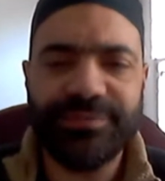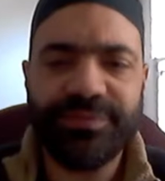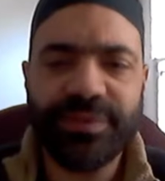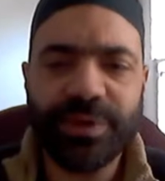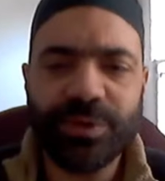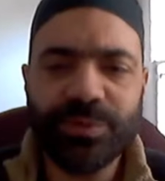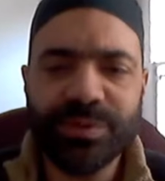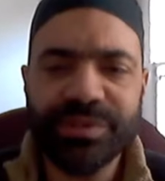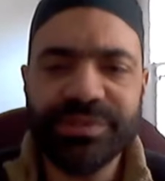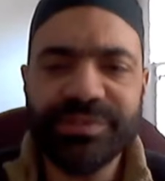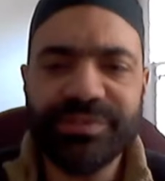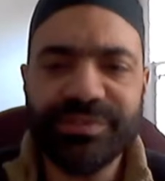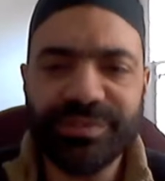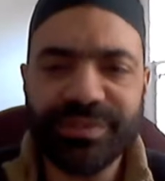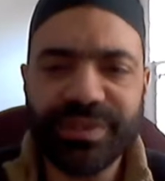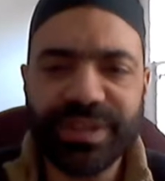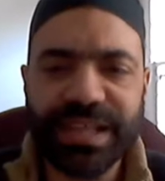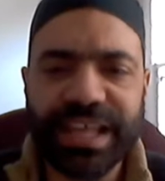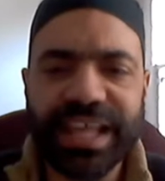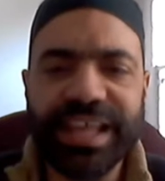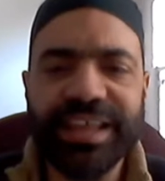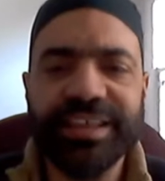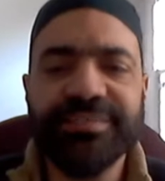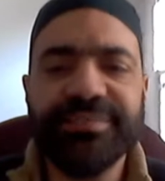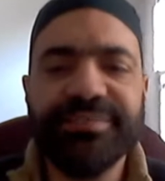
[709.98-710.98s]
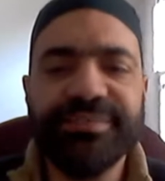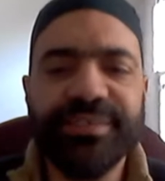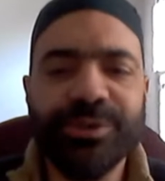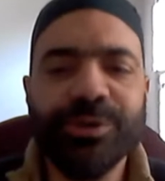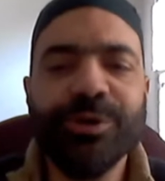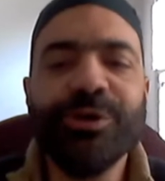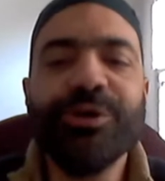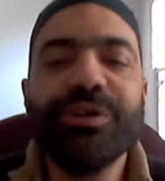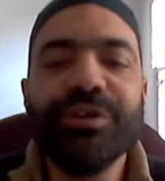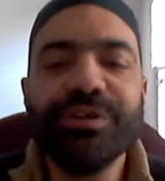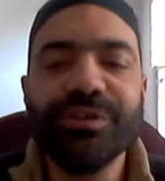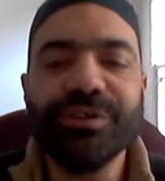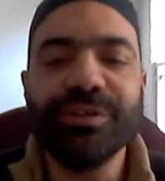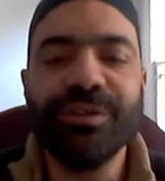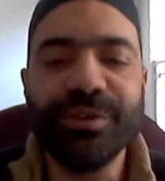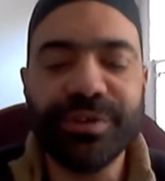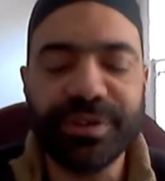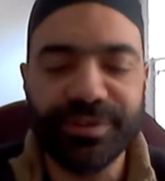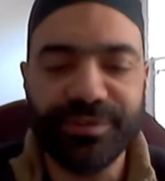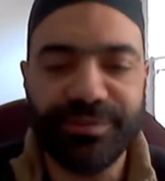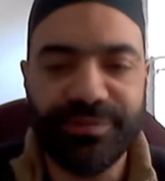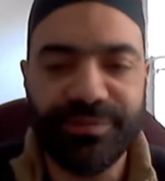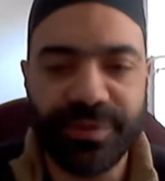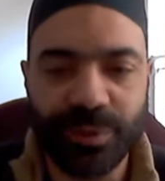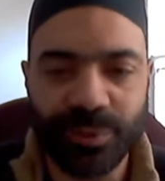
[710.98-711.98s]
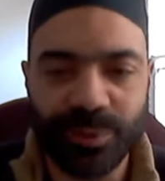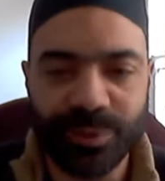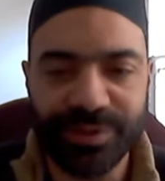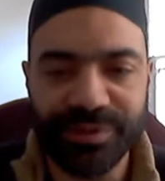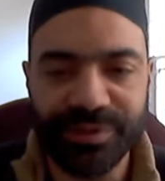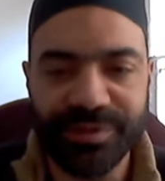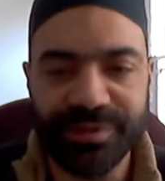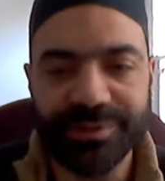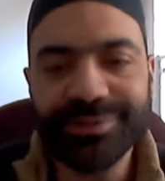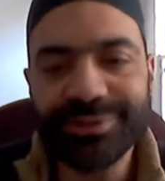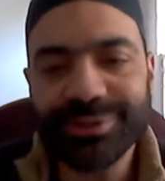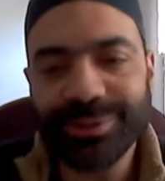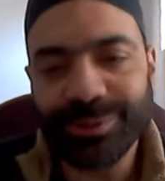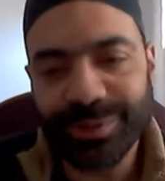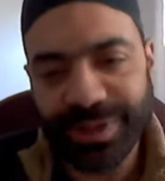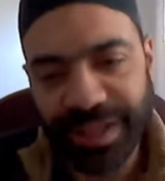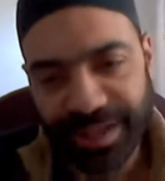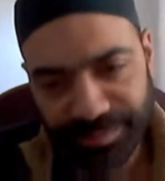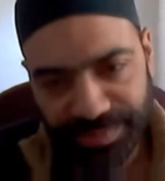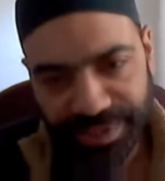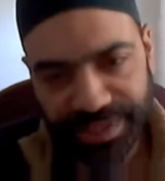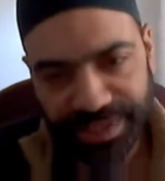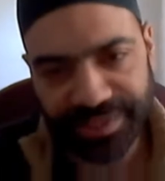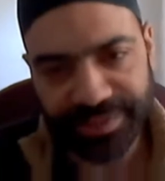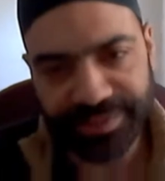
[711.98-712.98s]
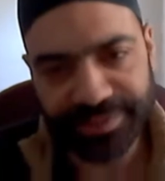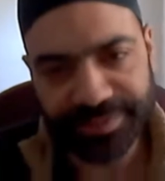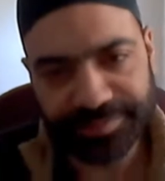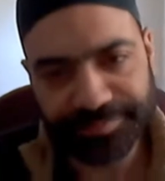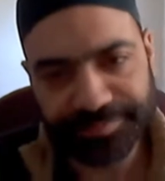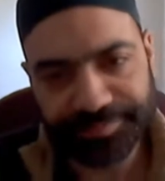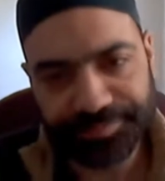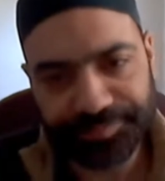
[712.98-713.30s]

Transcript: forward, if you're looking forward to that meeting.